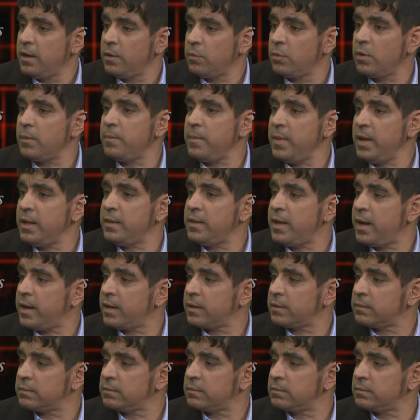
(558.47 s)
What made
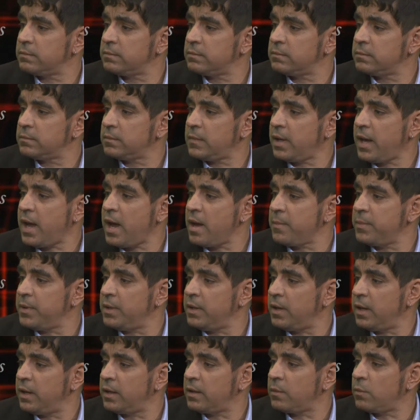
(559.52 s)
that
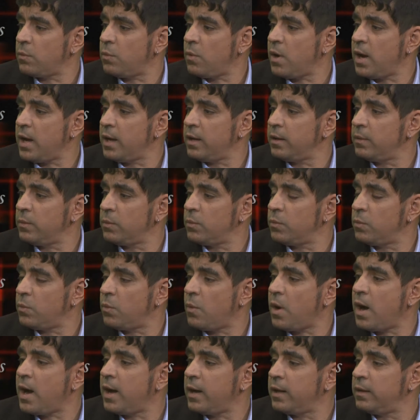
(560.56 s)
happen? Like, why
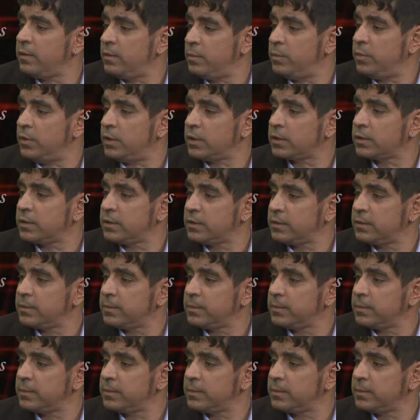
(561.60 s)
the book?